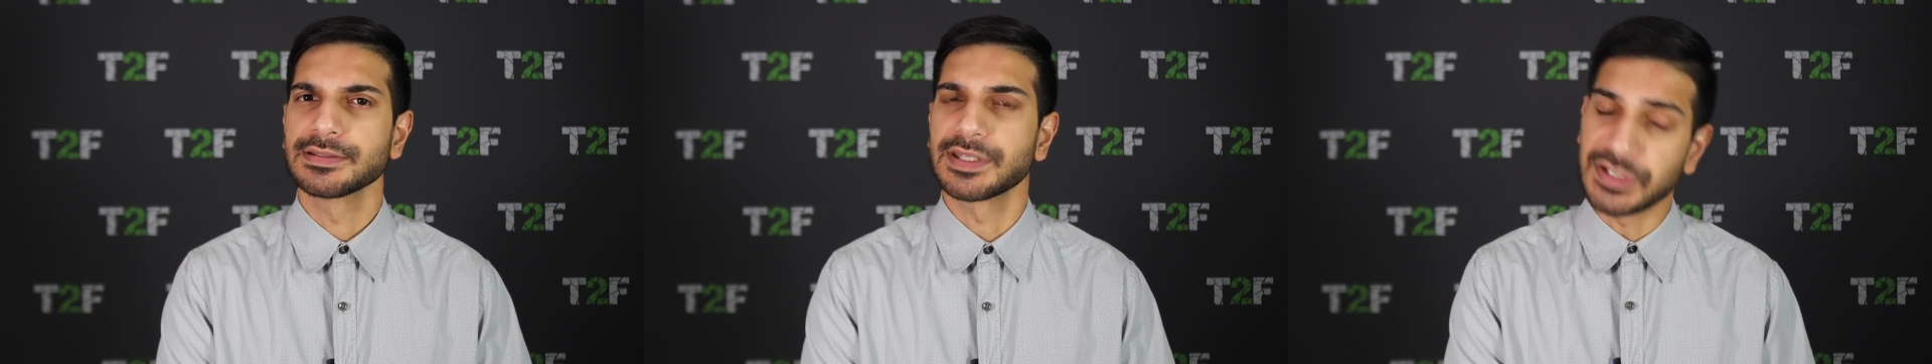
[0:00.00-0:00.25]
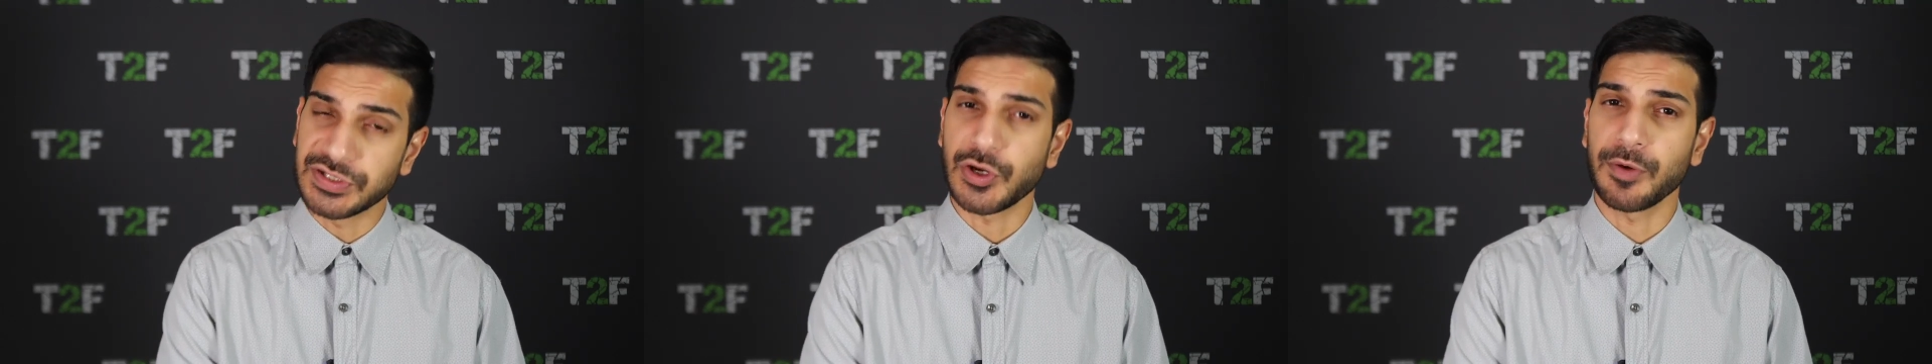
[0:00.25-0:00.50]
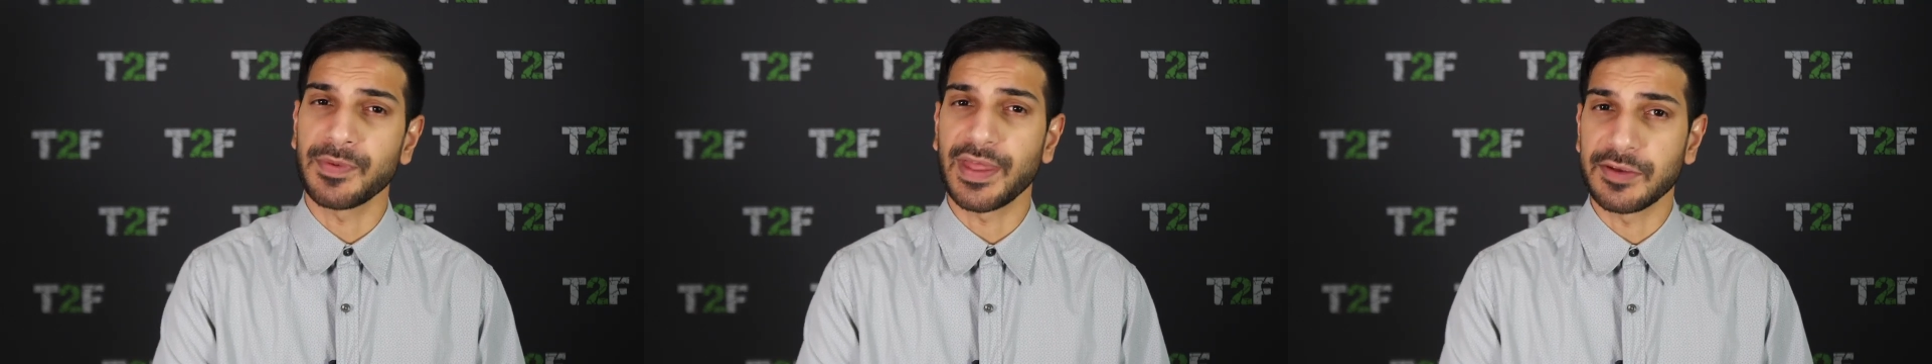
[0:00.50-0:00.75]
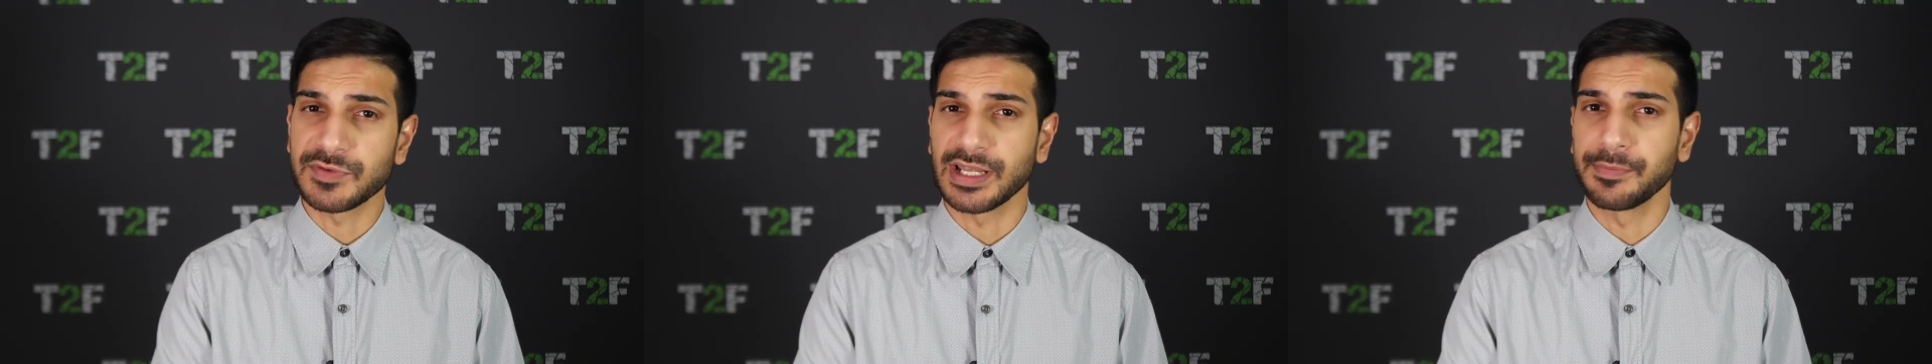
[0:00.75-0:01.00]
to determine
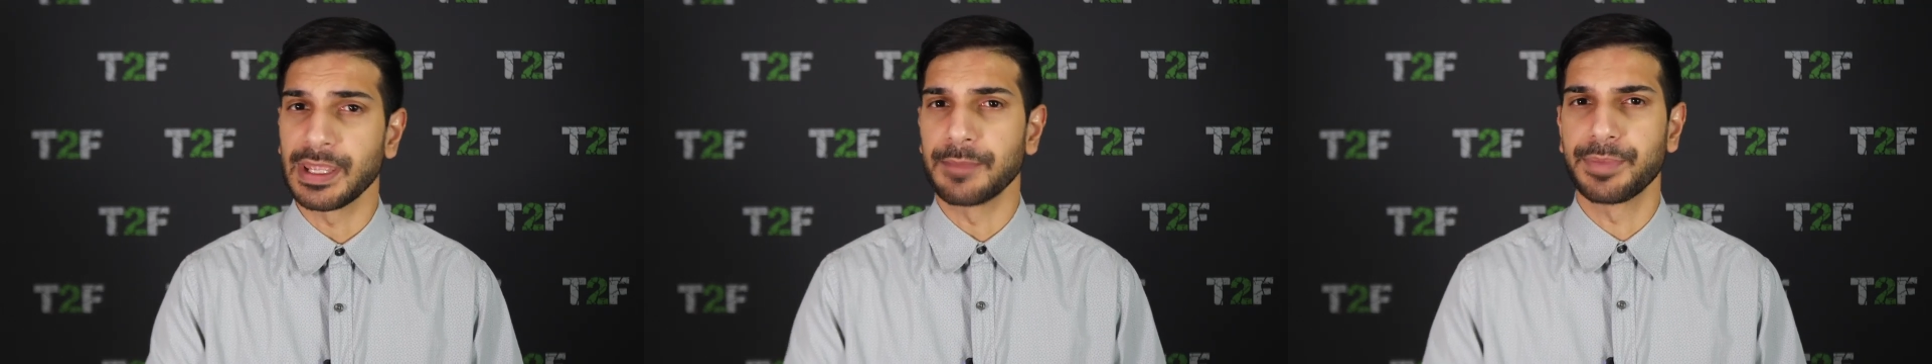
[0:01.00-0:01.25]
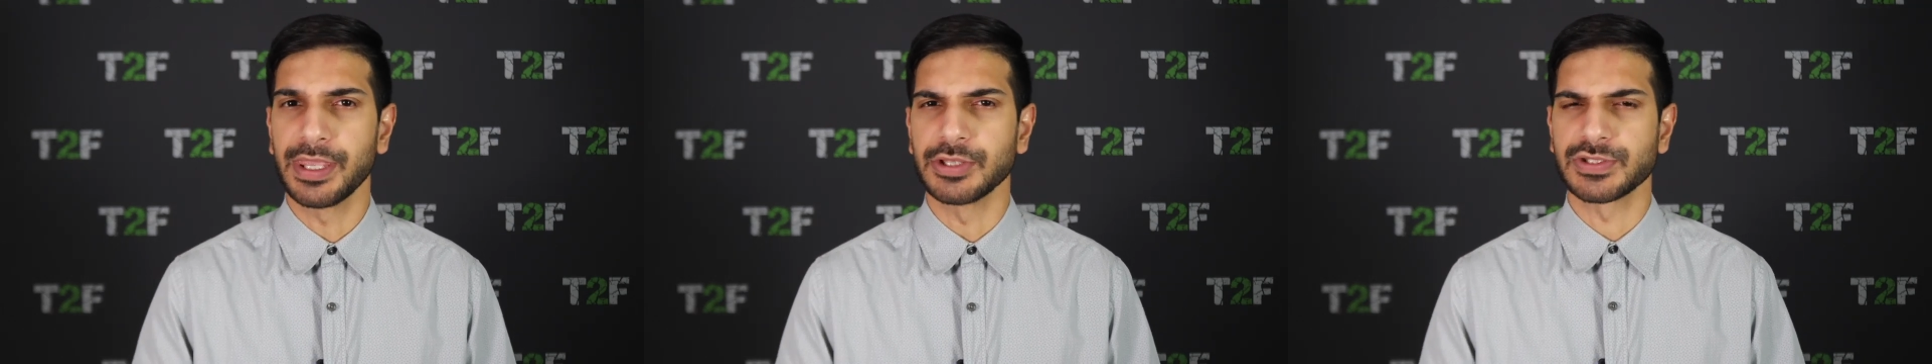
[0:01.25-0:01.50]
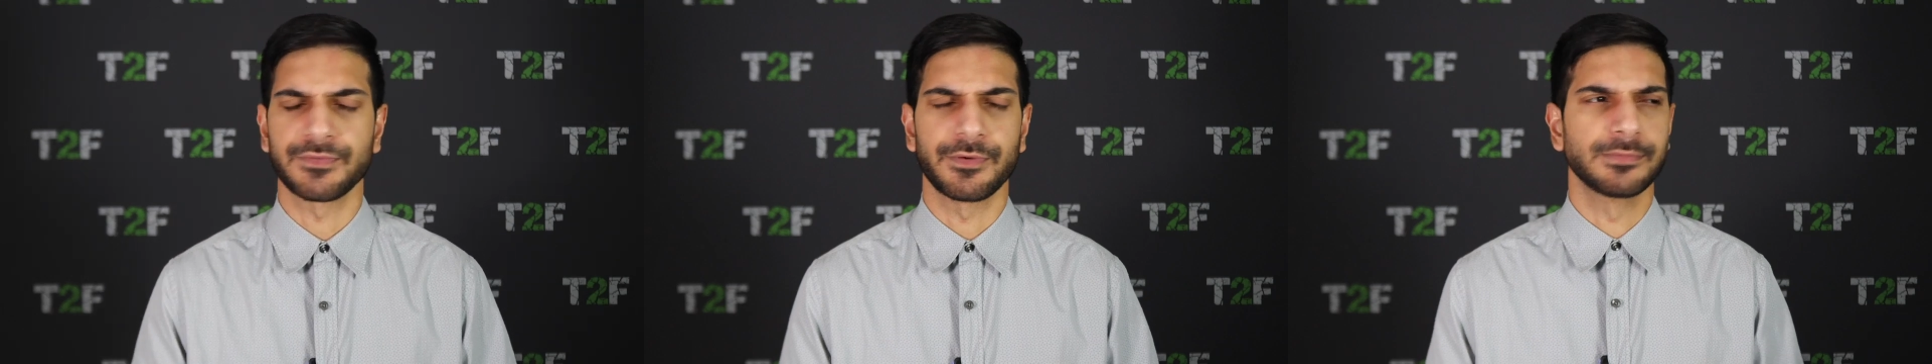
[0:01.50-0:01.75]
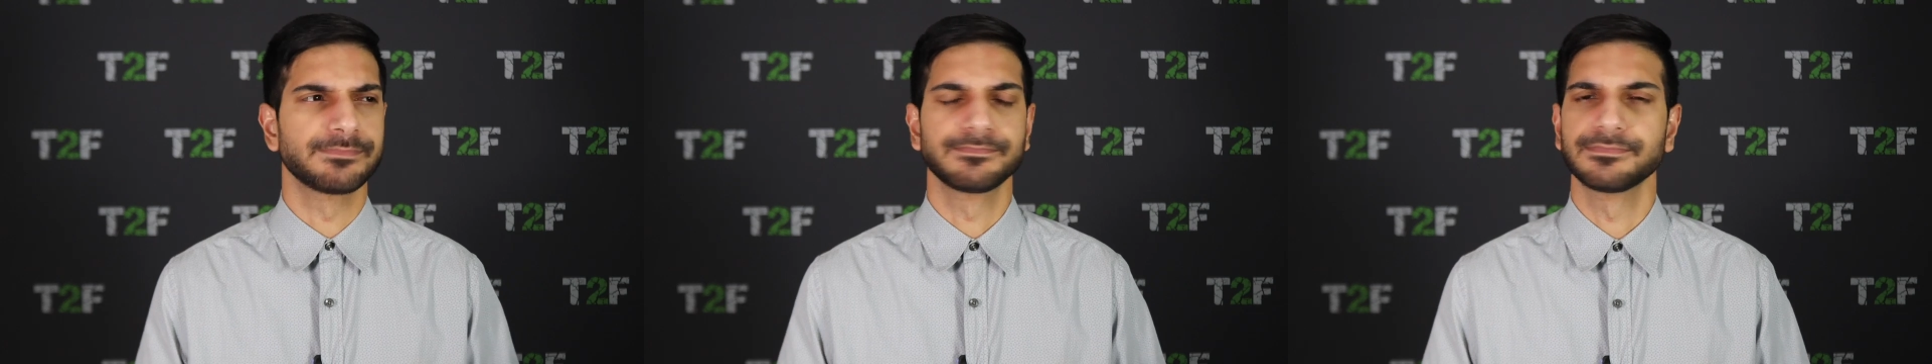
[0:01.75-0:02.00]
that he was gonna be impeached
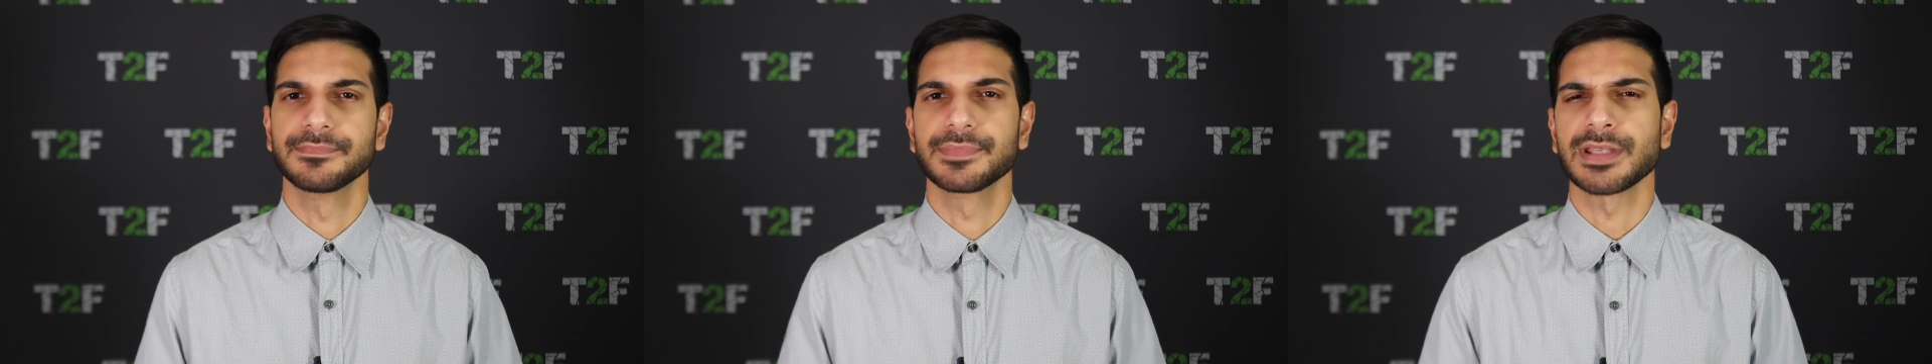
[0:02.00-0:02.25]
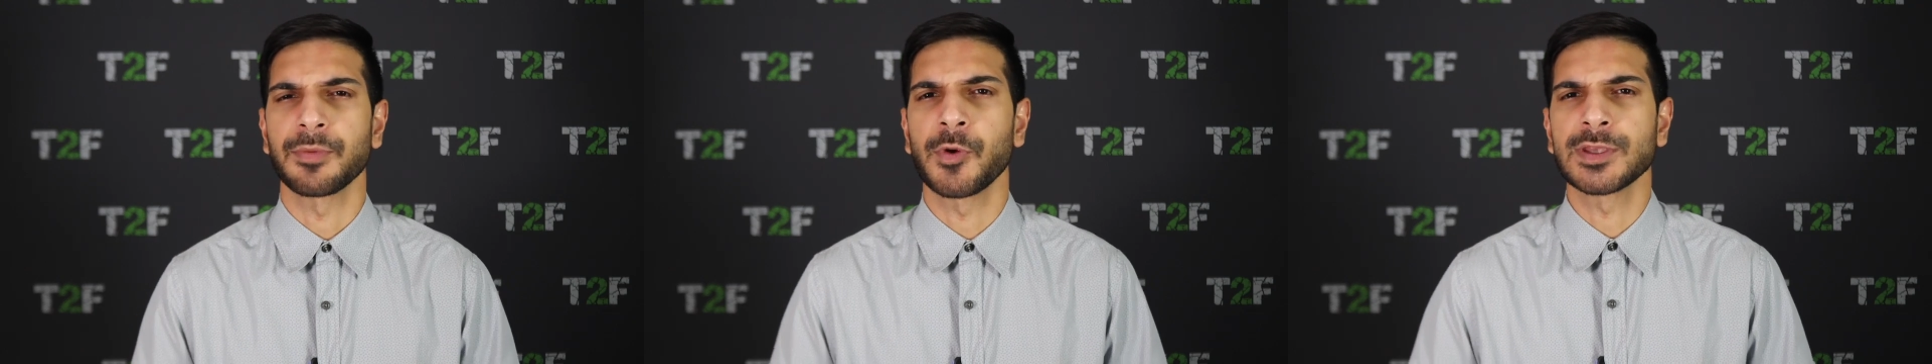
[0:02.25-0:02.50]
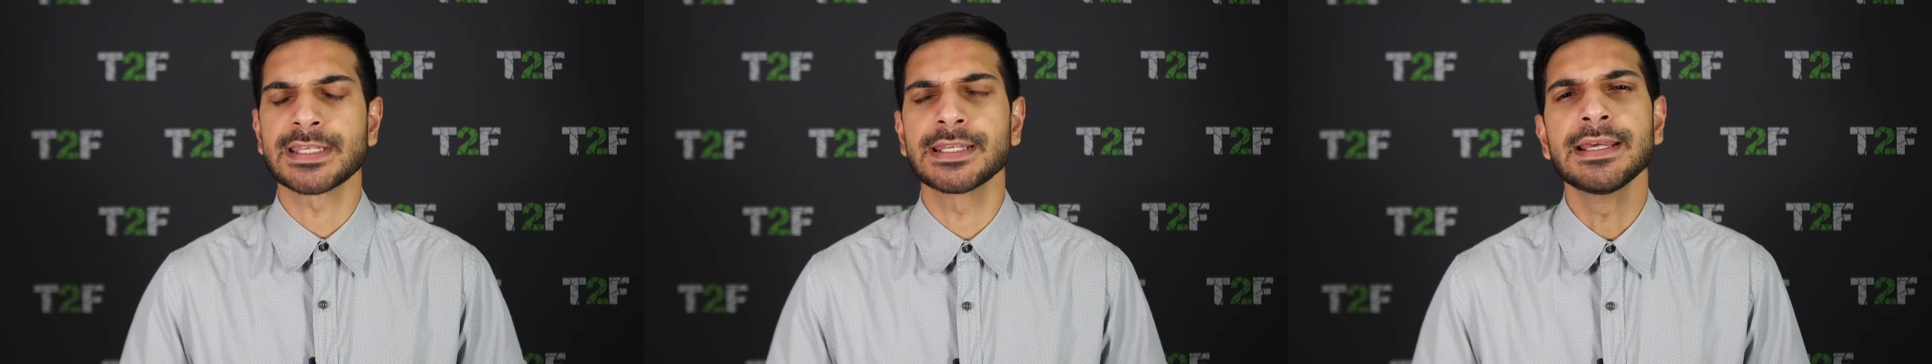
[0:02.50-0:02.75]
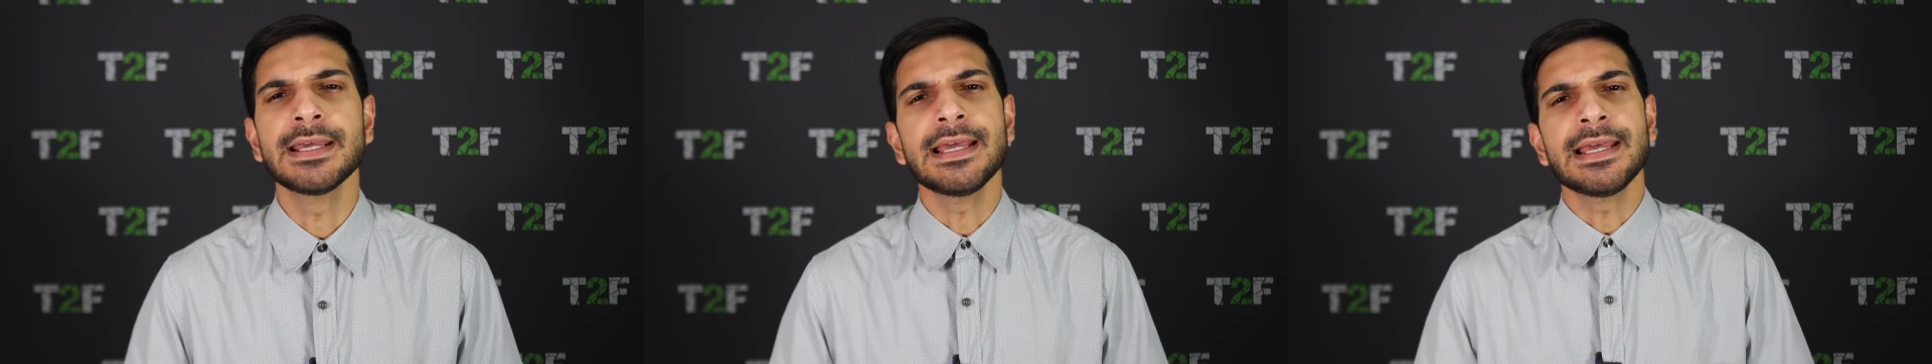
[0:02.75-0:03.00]
for some reason.